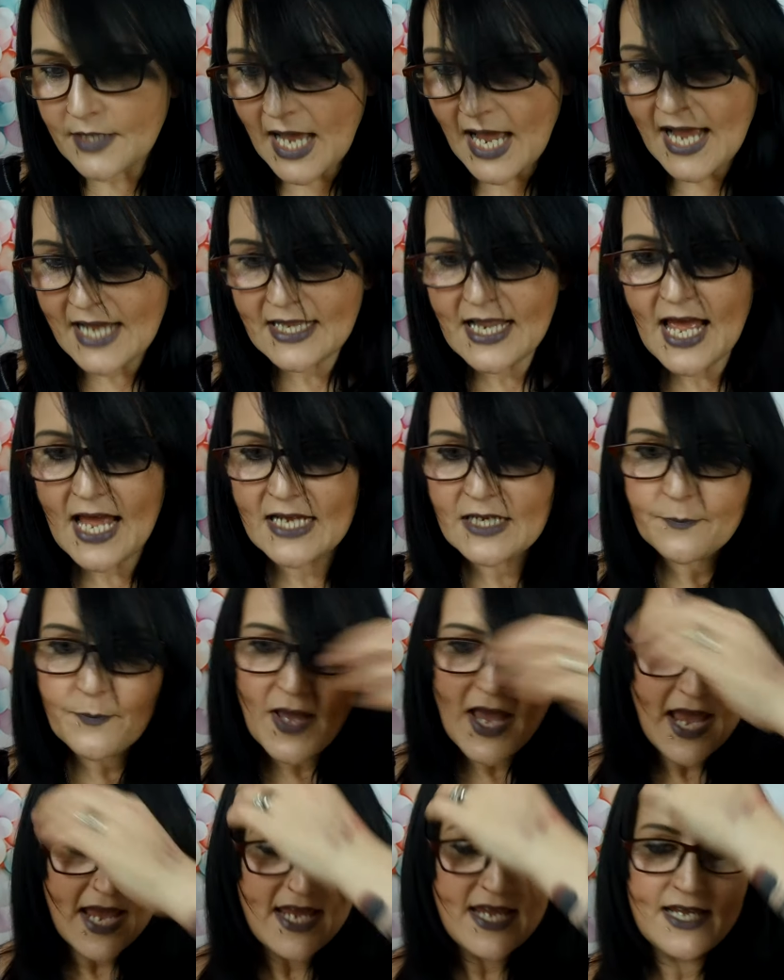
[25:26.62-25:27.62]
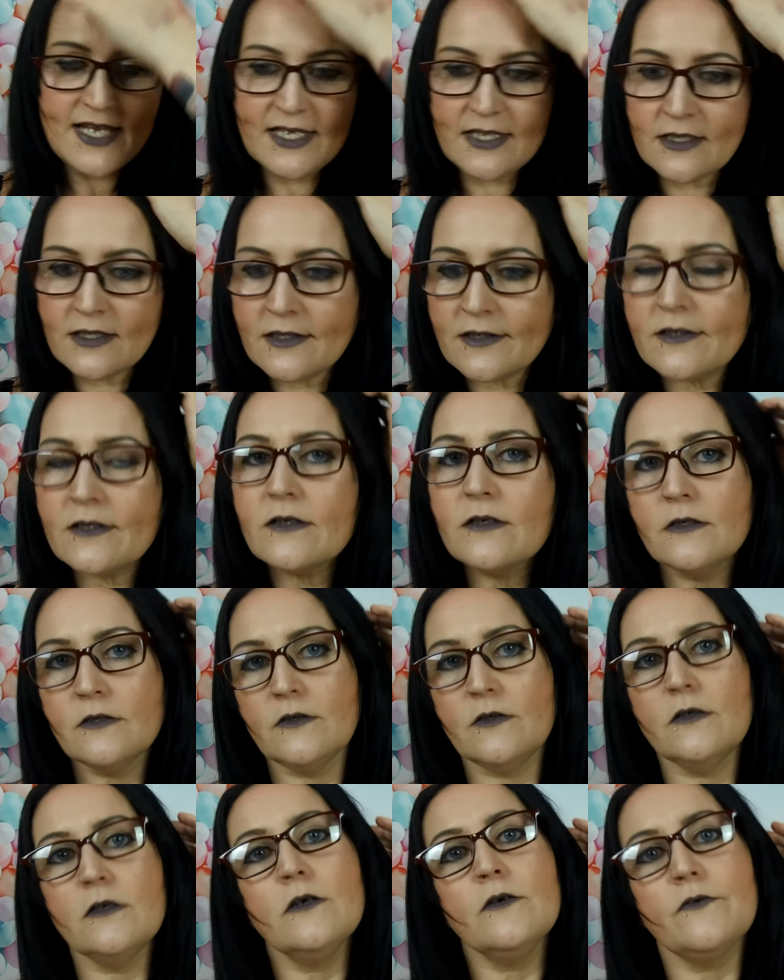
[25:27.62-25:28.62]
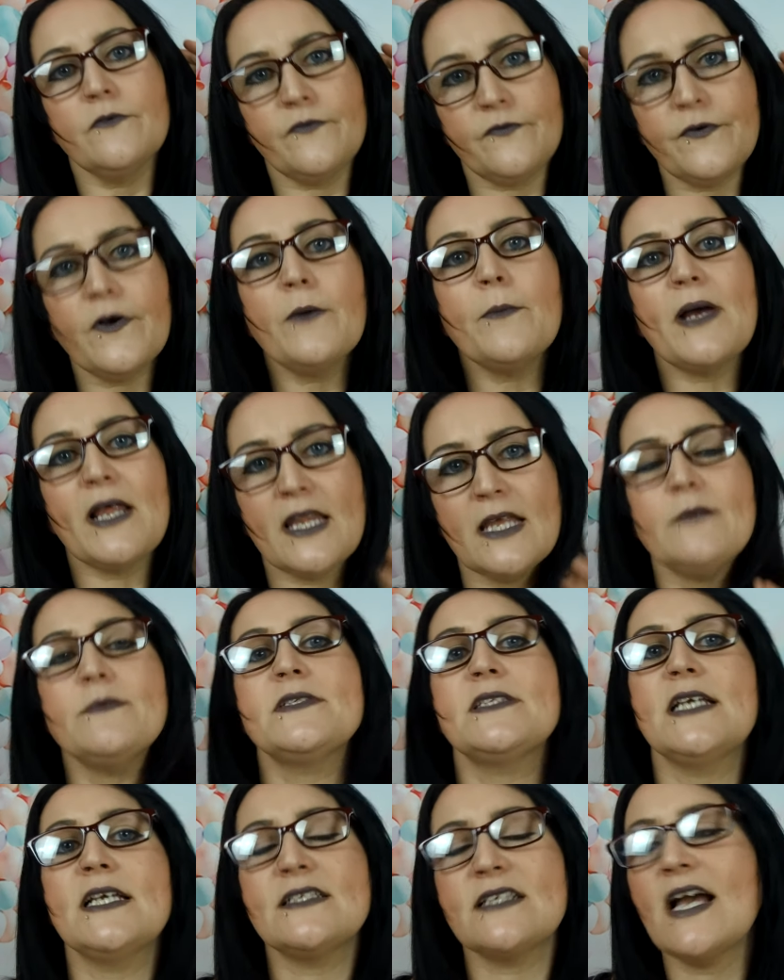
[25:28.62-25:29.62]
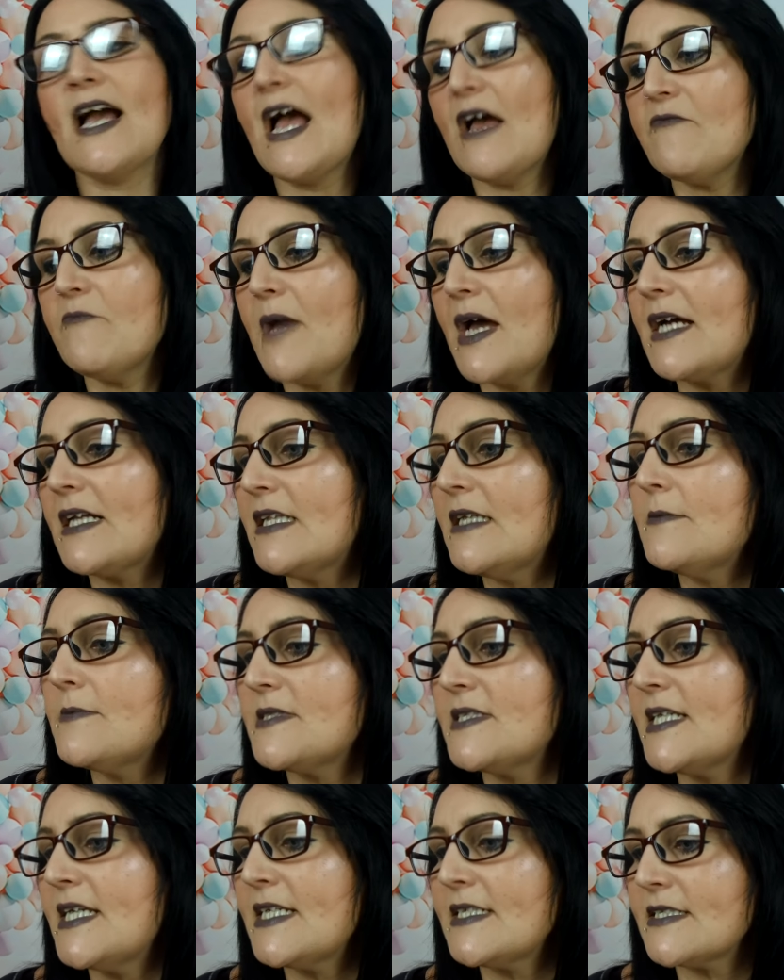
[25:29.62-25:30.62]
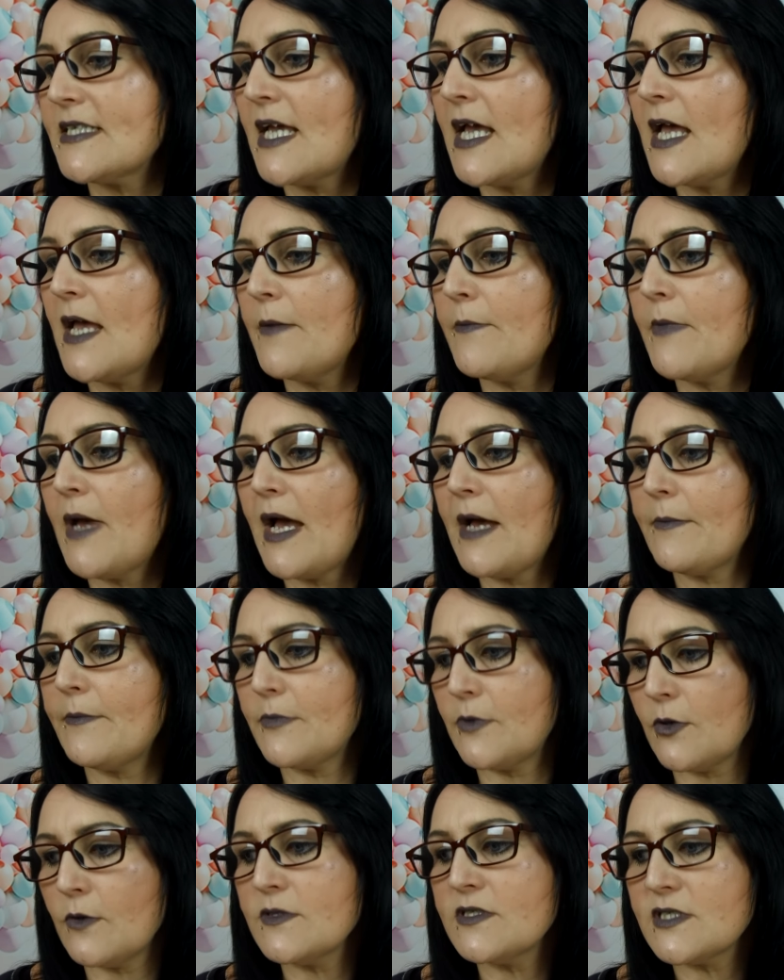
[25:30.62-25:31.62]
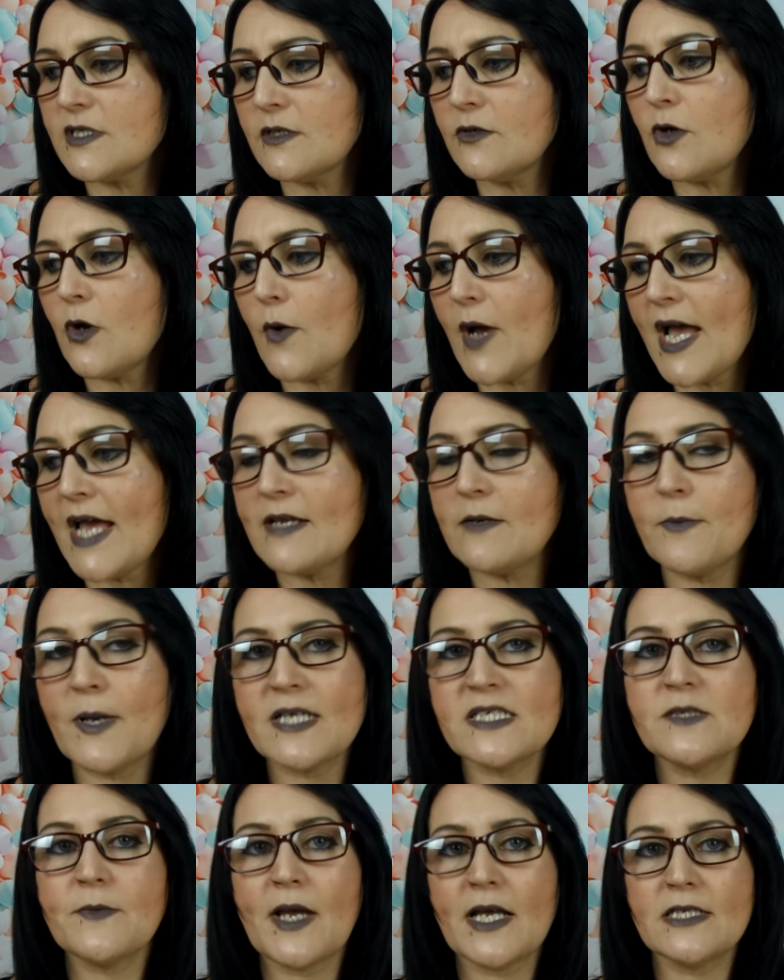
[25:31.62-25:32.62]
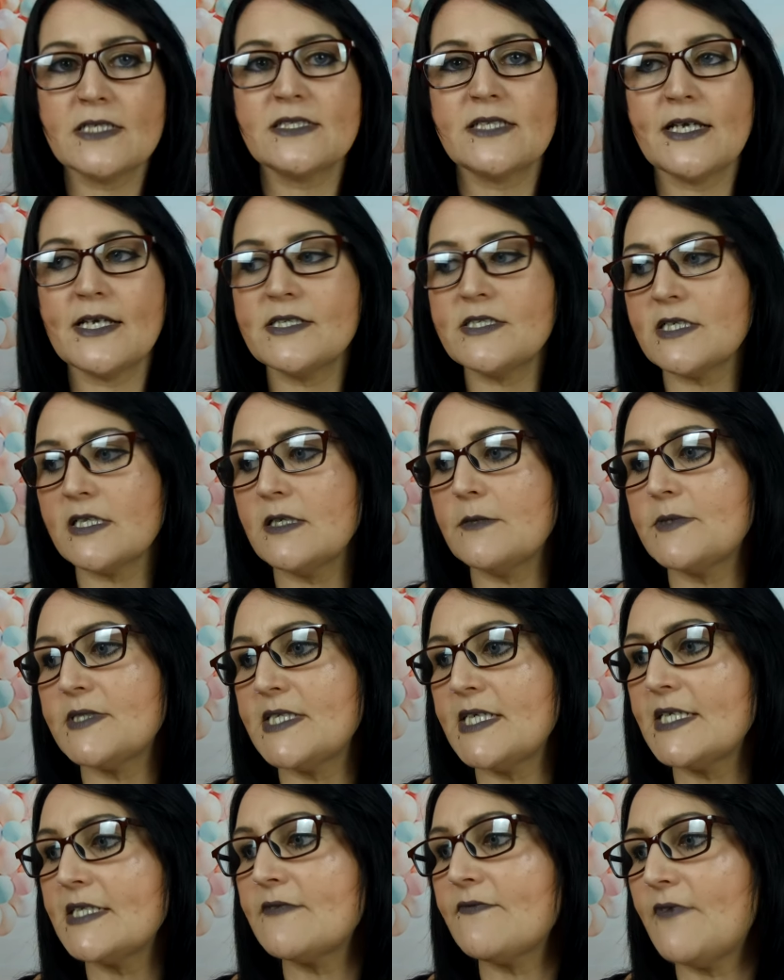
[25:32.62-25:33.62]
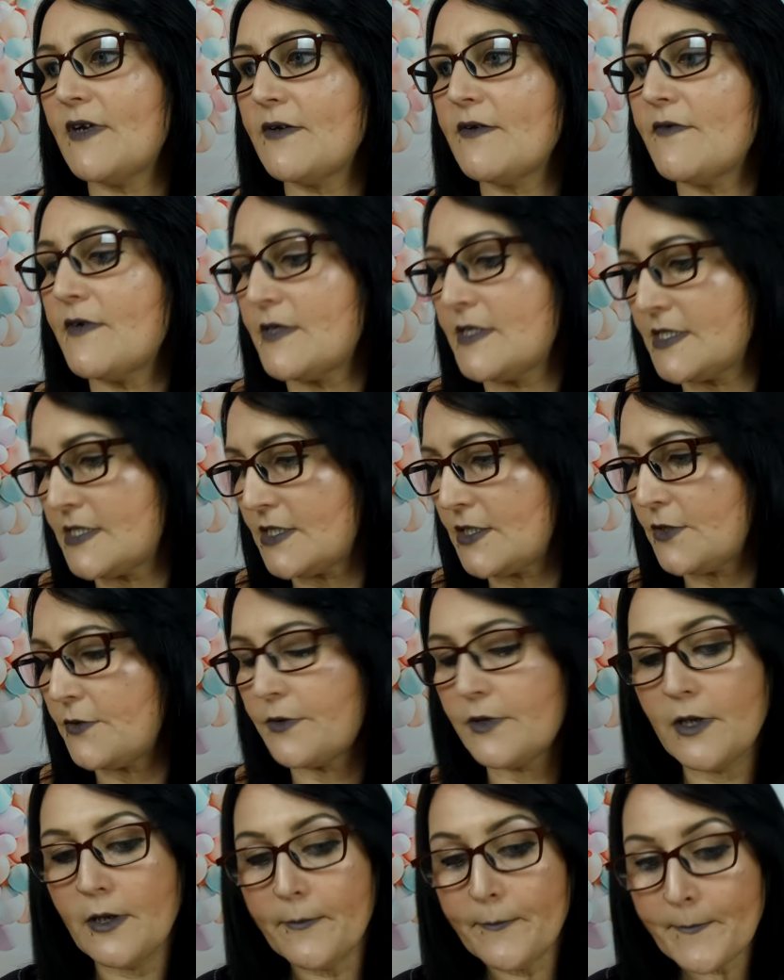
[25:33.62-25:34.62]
I like paying for my lipsticks. I have MAC lipsticks. I'm going to go ahead and buy some Anastasia lipsticks very, very soon.